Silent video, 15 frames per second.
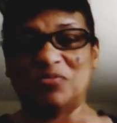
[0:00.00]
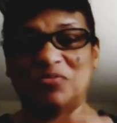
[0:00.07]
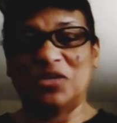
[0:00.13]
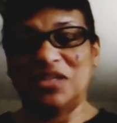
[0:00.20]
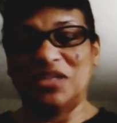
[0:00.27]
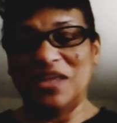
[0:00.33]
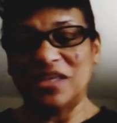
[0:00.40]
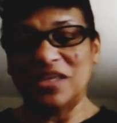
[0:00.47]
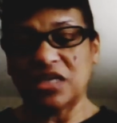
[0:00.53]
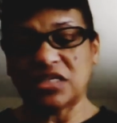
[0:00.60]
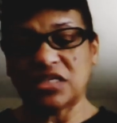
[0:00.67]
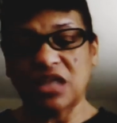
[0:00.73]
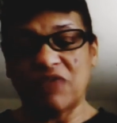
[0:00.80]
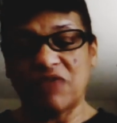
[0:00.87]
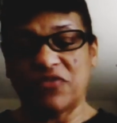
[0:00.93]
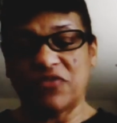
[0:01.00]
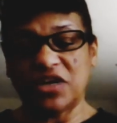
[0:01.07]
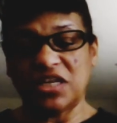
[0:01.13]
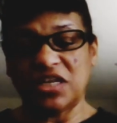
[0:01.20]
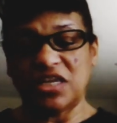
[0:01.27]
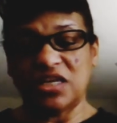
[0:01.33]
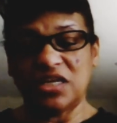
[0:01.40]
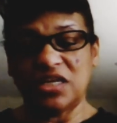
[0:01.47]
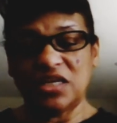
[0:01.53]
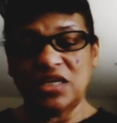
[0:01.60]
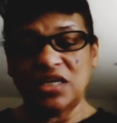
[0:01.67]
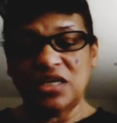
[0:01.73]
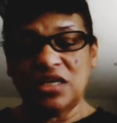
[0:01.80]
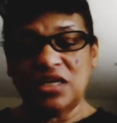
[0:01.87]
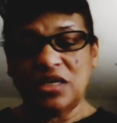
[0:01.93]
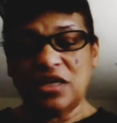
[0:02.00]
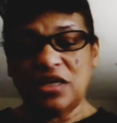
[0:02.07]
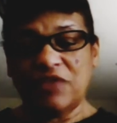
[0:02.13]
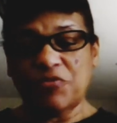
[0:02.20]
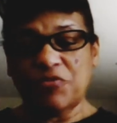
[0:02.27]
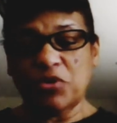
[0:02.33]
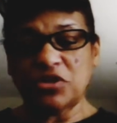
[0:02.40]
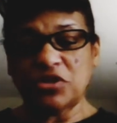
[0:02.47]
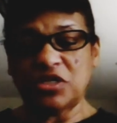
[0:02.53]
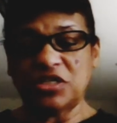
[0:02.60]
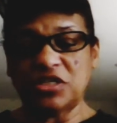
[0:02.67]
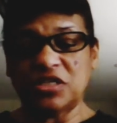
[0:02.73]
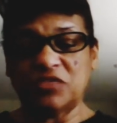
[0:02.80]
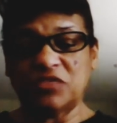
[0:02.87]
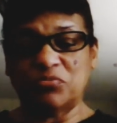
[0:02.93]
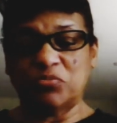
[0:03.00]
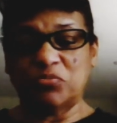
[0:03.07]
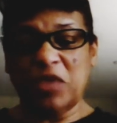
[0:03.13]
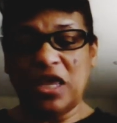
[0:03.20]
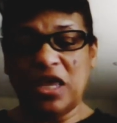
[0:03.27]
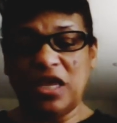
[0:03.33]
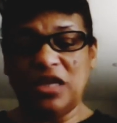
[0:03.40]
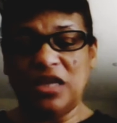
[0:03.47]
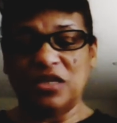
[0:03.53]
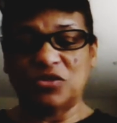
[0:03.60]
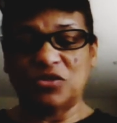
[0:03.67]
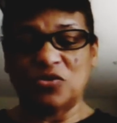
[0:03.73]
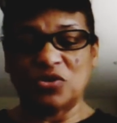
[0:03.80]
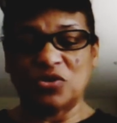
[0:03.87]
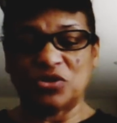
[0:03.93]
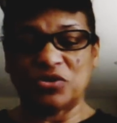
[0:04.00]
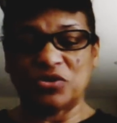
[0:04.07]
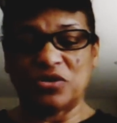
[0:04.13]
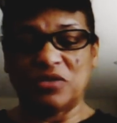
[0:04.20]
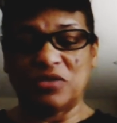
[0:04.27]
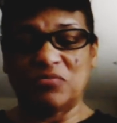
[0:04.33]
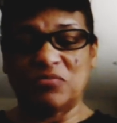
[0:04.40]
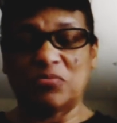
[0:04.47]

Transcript: But it's not funny if a person is in pain and tortured